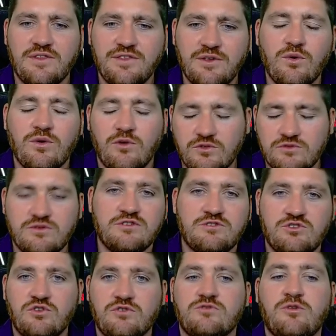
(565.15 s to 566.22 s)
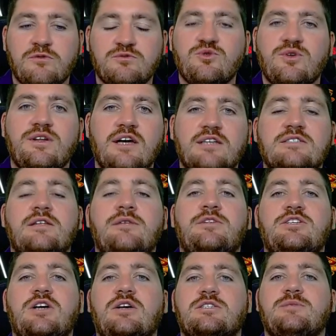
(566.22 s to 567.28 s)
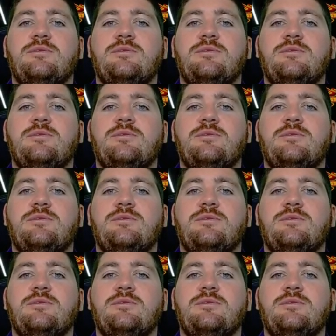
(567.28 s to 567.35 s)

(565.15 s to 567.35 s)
I think it's sort of tossed between us and Chelsea